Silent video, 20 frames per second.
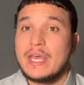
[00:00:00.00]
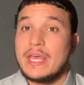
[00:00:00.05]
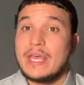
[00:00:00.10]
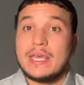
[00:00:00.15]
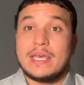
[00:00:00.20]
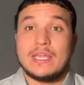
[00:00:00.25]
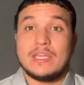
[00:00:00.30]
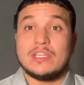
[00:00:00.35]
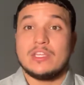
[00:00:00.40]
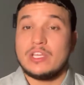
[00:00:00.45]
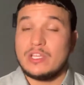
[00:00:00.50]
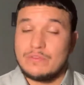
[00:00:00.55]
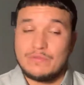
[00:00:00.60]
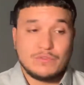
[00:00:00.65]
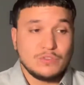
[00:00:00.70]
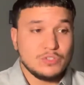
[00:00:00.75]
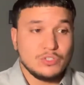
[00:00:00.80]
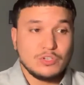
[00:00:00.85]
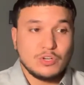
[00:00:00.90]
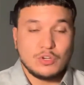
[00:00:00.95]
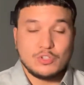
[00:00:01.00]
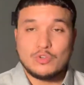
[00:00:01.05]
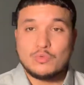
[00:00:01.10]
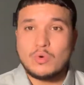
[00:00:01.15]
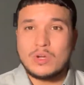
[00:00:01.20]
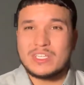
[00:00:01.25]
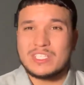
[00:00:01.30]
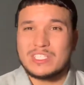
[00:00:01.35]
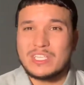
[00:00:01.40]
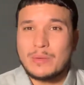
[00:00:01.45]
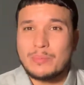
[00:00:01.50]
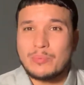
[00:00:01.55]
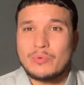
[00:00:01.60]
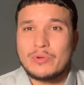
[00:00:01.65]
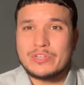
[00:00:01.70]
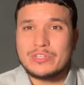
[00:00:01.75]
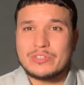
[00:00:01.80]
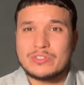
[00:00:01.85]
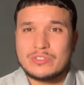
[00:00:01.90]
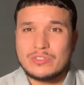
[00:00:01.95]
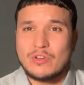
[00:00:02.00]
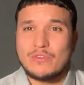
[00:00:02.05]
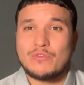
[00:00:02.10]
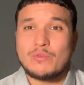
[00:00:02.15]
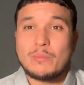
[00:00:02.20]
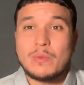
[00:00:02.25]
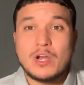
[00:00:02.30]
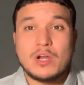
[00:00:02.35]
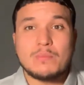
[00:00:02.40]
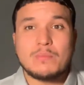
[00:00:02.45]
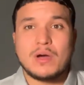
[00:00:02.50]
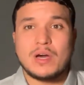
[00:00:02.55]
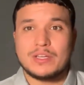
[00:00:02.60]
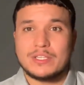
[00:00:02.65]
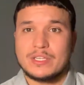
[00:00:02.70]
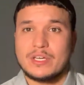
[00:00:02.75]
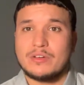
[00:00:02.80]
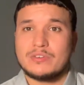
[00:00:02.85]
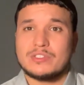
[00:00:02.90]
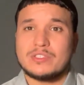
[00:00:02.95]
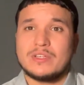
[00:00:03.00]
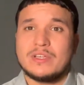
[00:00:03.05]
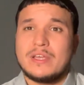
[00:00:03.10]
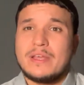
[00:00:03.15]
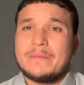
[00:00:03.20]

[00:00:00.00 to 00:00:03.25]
and if you know you want to separate yourself from everybody else